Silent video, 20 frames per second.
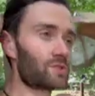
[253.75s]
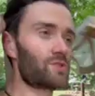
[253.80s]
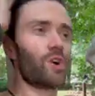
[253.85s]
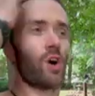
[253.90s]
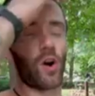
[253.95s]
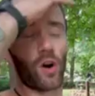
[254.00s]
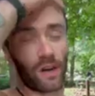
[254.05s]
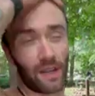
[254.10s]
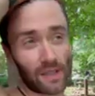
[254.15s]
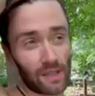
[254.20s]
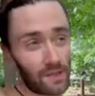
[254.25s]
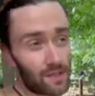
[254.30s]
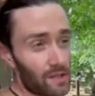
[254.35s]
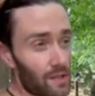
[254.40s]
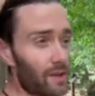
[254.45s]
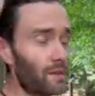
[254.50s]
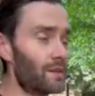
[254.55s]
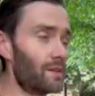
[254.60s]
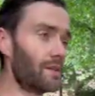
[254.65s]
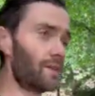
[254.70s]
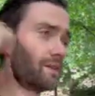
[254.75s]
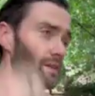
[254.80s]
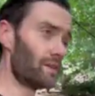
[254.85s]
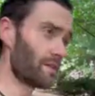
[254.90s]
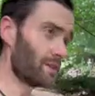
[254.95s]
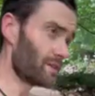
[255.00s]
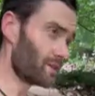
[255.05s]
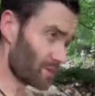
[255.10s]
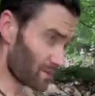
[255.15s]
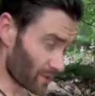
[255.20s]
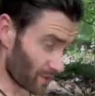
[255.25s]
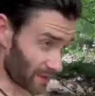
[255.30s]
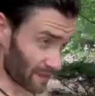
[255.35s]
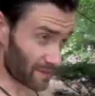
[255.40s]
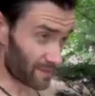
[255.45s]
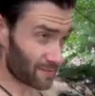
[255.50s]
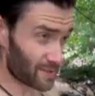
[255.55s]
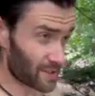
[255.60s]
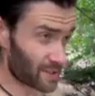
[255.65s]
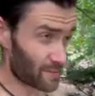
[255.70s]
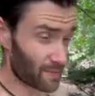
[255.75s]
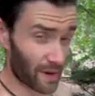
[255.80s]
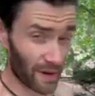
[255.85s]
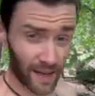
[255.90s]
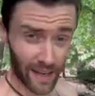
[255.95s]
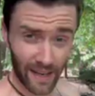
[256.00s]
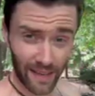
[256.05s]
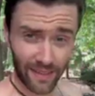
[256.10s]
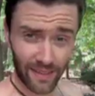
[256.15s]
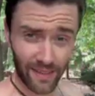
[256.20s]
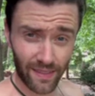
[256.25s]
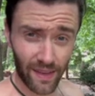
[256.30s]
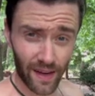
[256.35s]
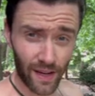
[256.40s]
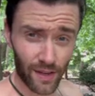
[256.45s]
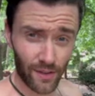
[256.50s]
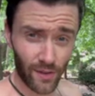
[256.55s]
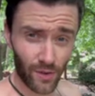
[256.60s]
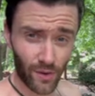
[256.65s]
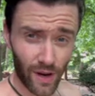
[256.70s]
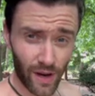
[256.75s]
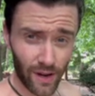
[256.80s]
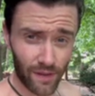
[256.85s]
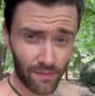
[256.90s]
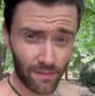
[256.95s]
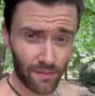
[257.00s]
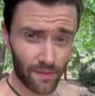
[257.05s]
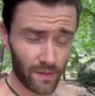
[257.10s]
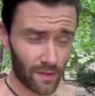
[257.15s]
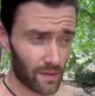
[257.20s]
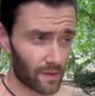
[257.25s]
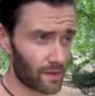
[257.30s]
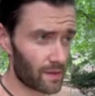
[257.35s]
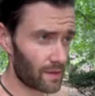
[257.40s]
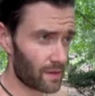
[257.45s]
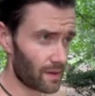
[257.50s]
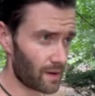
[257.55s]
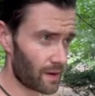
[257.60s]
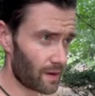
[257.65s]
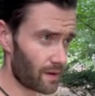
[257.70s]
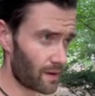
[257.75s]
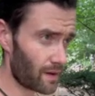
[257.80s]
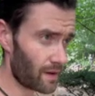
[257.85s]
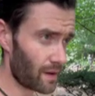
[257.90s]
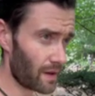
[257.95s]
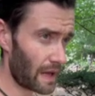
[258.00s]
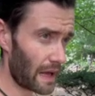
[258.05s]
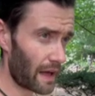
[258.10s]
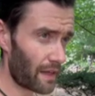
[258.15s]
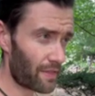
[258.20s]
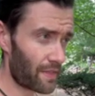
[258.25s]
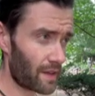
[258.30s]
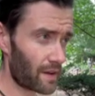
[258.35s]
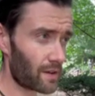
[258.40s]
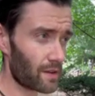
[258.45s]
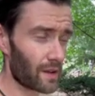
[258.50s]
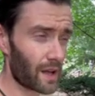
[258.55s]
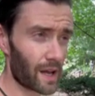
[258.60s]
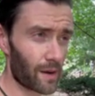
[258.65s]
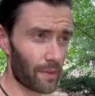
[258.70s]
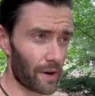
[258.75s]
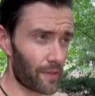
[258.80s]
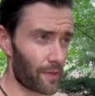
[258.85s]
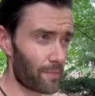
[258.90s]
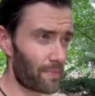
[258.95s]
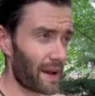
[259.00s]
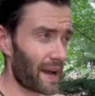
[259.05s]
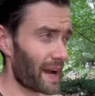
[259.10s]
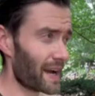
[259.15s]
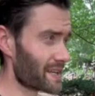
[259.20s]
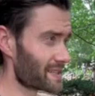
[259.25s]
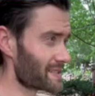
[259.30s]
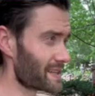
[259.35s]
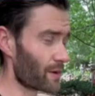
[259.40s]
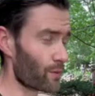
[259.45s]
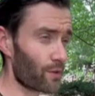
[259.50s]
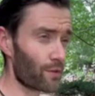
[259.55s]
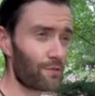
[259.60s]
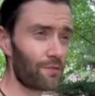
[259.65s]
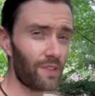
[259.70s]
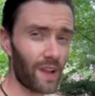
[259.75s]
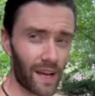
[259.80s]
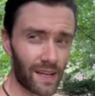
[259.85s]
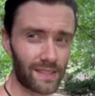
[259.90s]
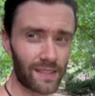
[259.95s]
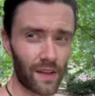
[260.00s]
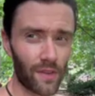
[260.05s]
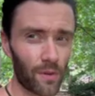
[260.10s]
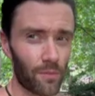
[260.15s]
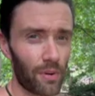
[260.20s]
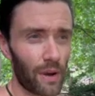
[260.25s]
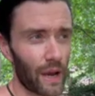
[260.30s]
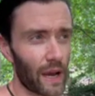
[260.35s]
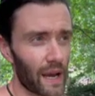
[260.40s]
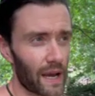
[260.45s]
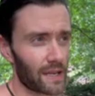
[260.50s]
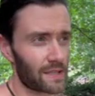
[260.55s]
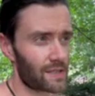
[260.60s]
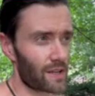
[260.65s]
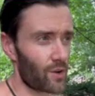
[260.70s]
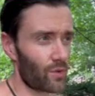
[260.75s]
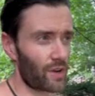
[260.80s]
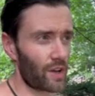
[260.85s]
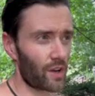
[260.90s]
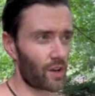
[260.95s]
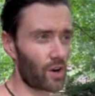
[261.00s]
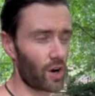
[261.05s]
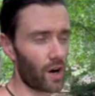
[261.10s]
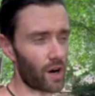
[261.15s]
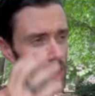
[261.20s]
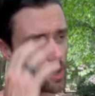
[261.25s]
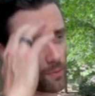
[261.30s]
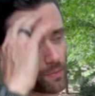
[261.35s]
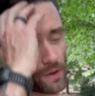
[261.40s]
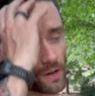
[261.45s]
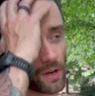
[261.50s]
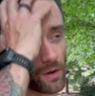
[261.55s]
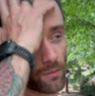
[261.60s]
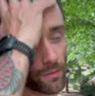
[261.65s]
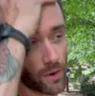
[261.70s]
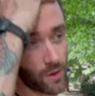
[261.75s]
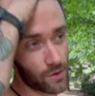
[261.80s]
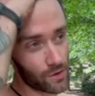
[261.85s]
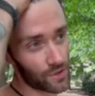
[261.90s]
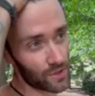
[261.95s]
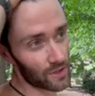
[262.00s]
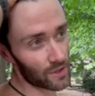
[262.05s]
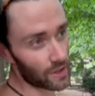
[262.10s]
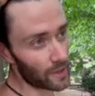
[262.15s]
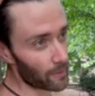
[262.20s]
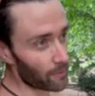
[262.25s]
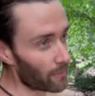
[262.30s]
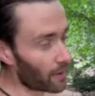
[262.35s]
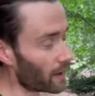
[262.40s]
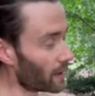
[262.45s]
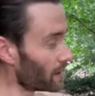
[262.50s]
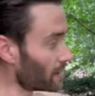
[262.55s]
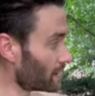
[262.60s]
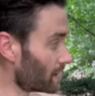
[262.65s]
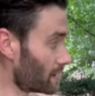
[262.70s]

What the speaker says: targets, really just about anything that I do, I think a lot about the past. I reflect on the past. I don't get caught up in it emotionally, but